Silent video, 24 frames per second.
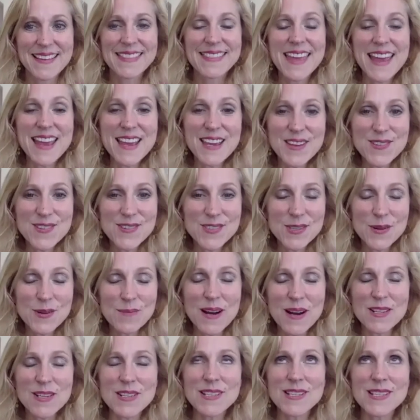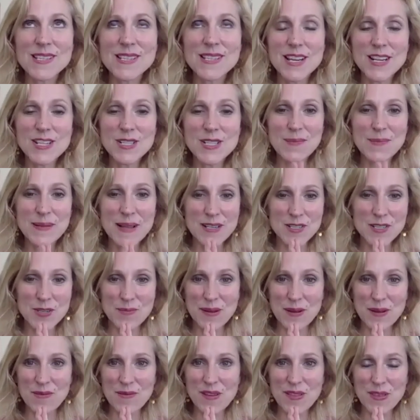Thank you so much. It's such a pleasure to
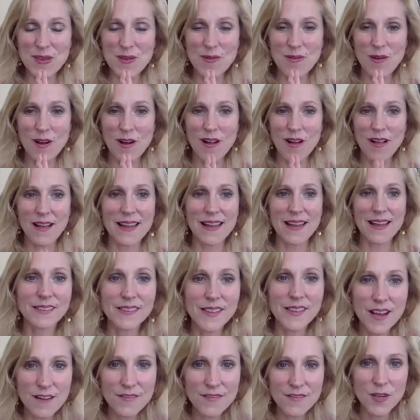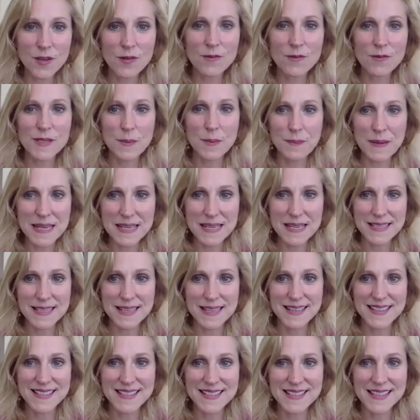be with you all. I love you to
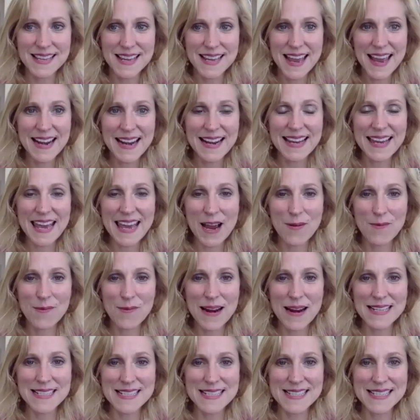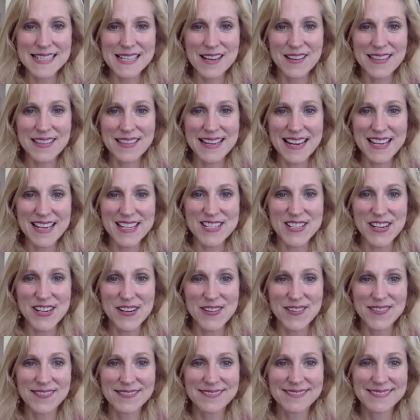pieces, and I can't wait to see you on the next
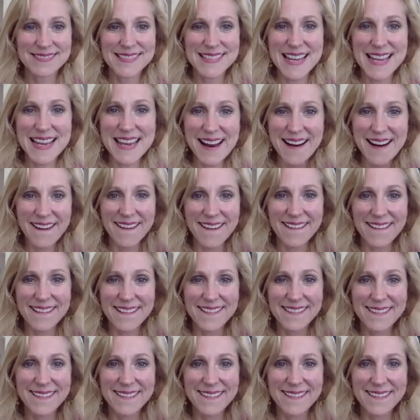show. Take care.